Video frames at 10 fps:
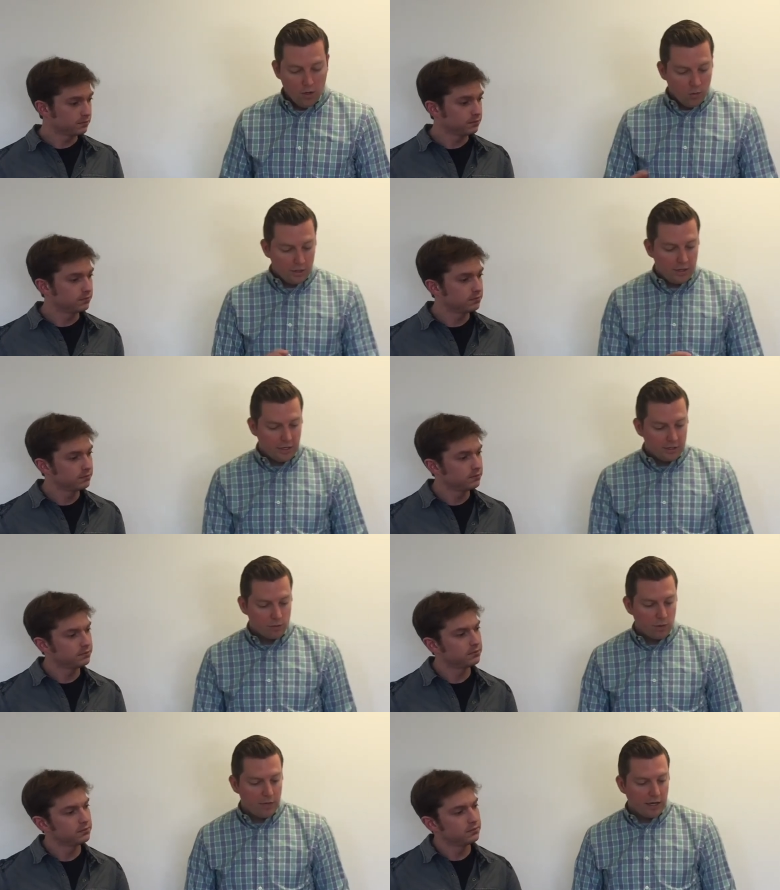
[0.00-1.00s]
Speaker 1: With this,
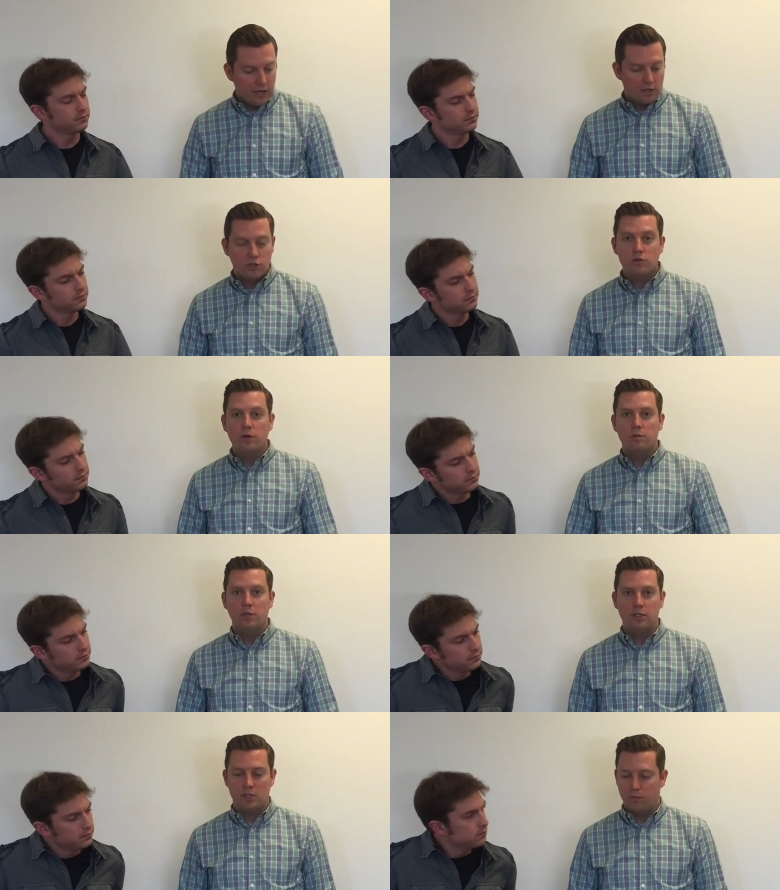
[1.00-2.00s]
we make it
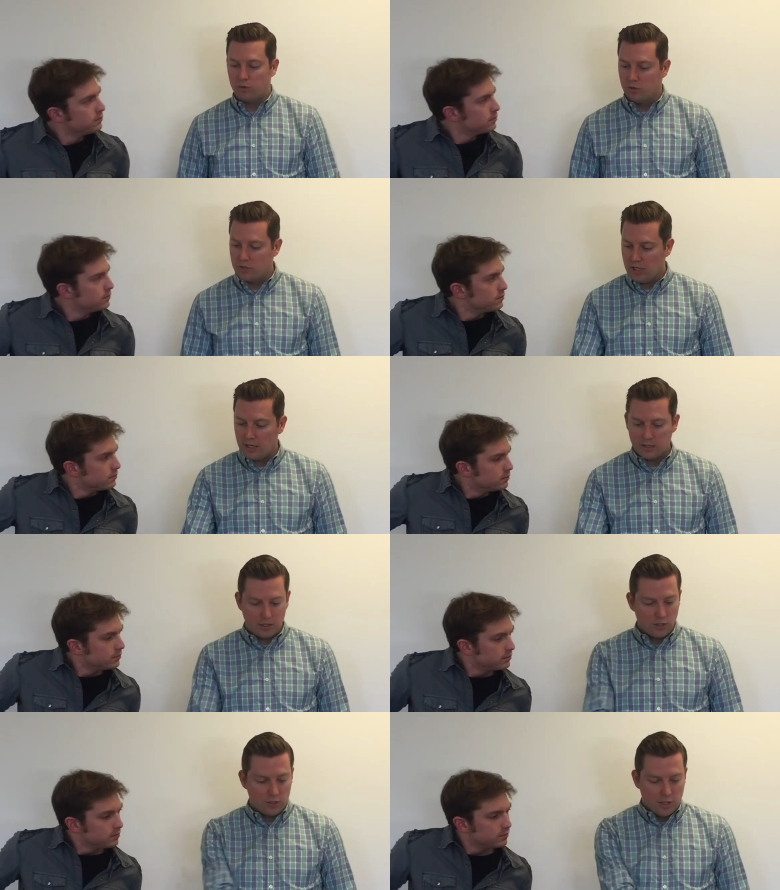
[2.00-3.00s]
extremely simple. You'll see as I
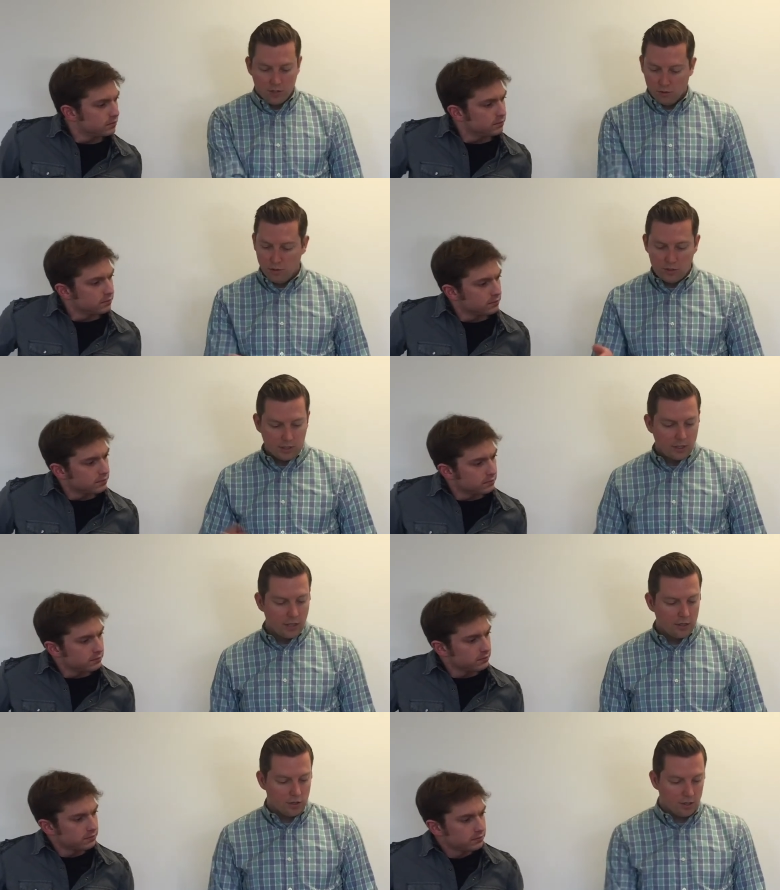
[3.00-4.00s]
just loosen the
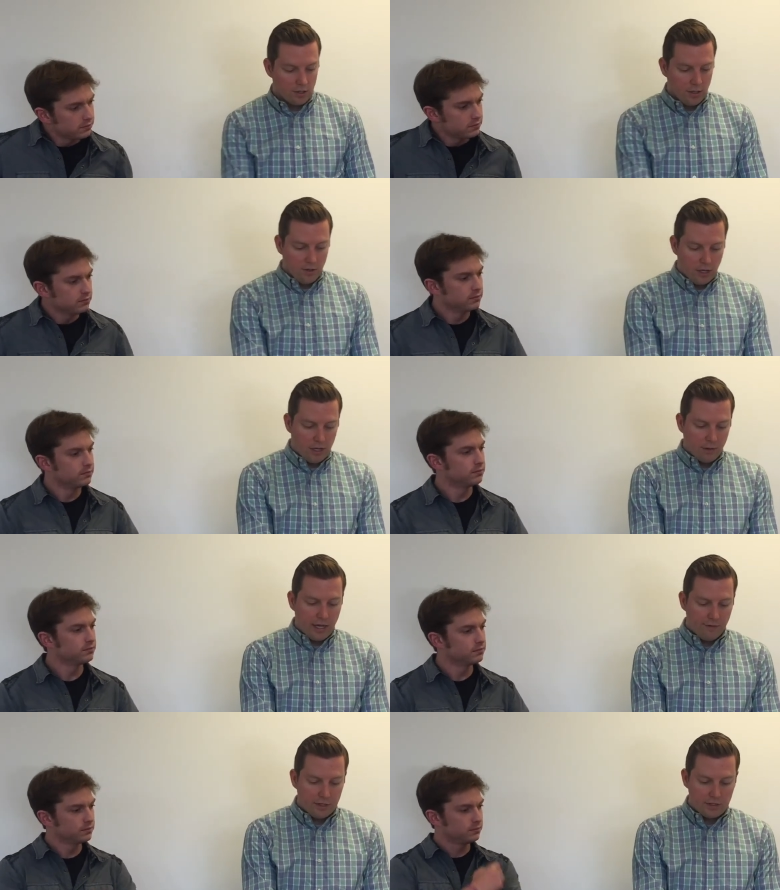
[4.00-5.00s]
tension, uh, we
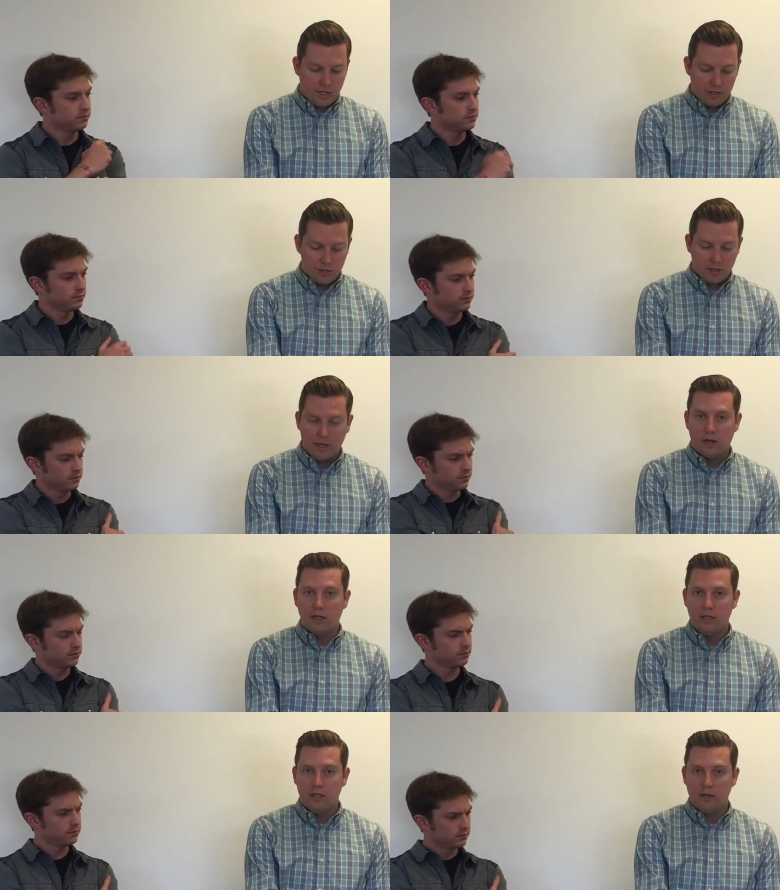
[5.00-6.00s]
have this tension
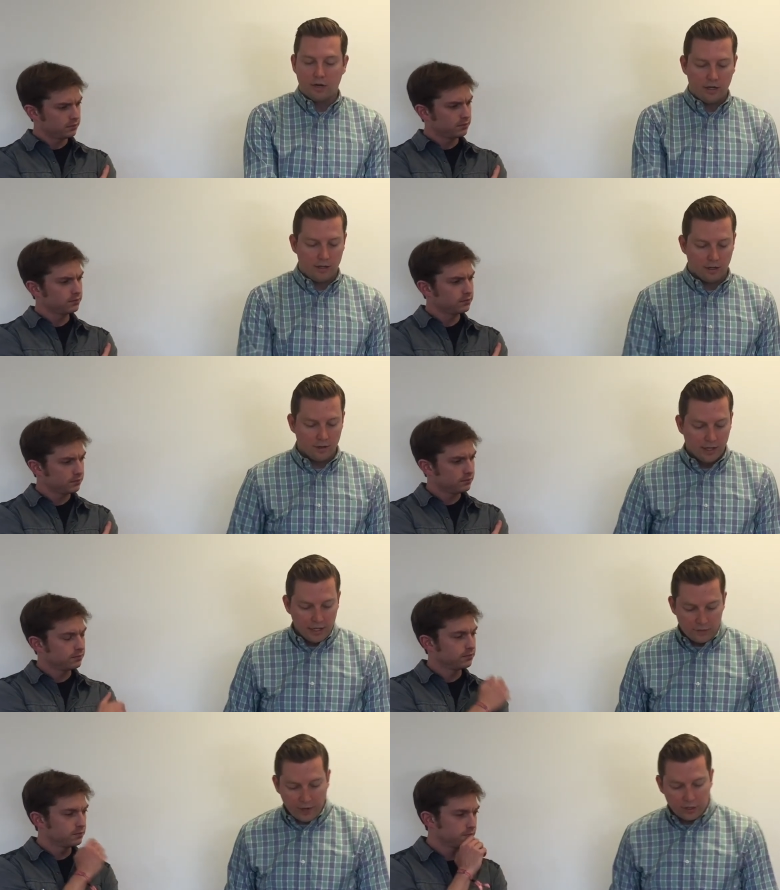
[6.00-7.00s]
LED right here.
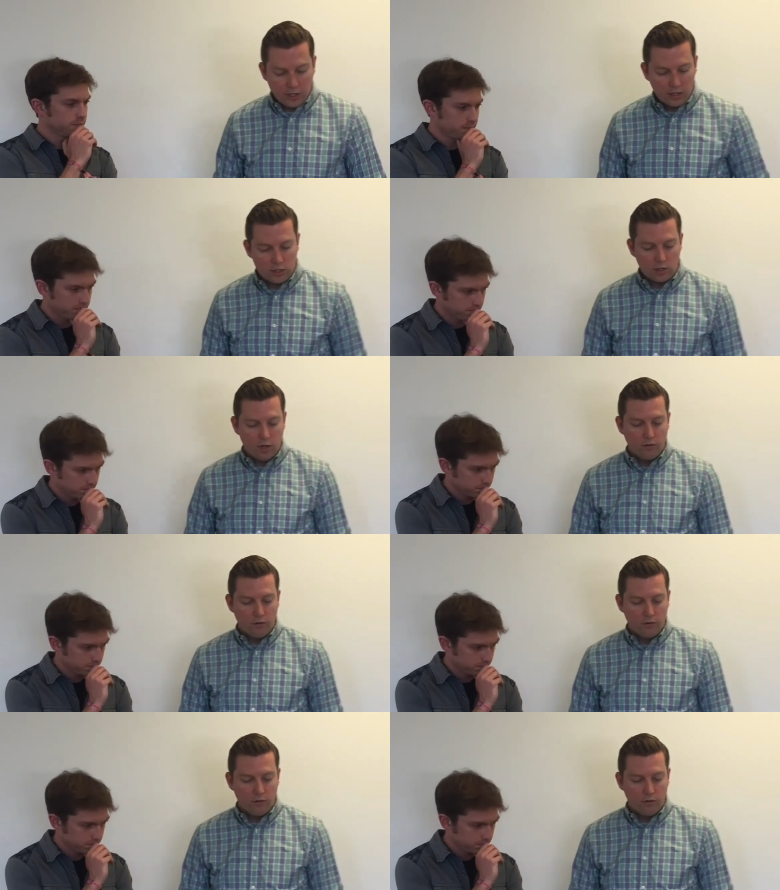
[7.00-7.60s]
It's flashing at a slow